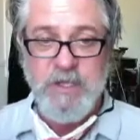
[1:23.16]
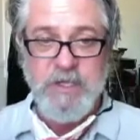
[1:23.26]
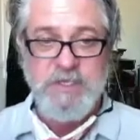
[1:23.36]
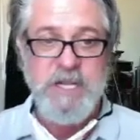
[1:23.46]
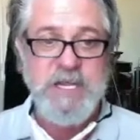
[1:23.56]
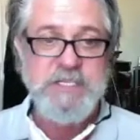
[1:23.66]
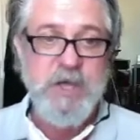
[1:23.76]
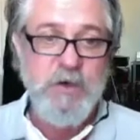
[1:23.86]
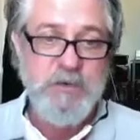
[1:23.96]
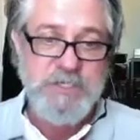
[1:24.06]
Today's
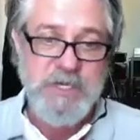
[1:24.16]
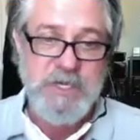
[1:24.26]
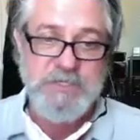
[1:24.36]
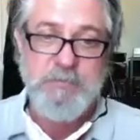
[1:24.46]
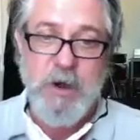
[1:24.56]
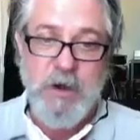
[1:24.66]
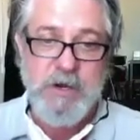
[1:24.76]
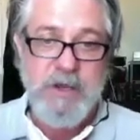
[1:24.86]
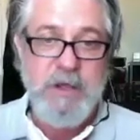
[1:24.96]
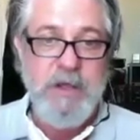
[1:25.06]
host is
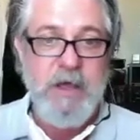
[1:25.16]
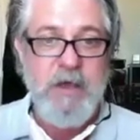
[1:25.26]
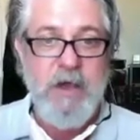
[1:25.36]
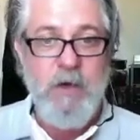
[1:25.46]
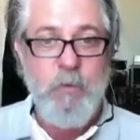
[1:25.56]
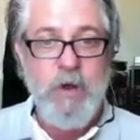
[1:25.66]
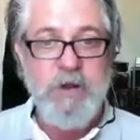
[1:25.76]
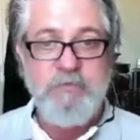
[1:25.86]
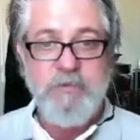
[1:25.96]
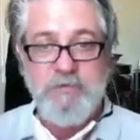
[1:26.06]
Mark, one
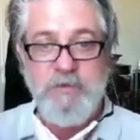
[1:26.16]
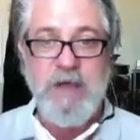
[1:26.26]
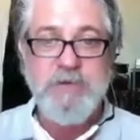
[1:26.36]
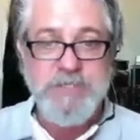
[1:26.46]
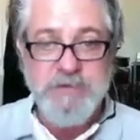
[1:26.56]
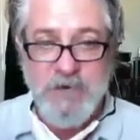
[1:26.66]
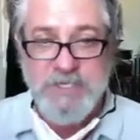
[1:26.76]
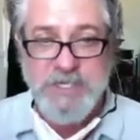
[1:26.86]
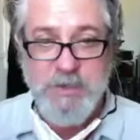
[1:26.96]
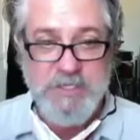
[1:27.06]
of the founders of
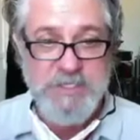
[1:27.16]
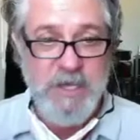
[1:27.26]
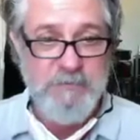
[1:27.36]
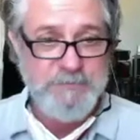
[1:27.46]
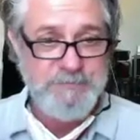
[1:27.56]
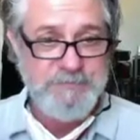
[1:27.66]
Rescue SF.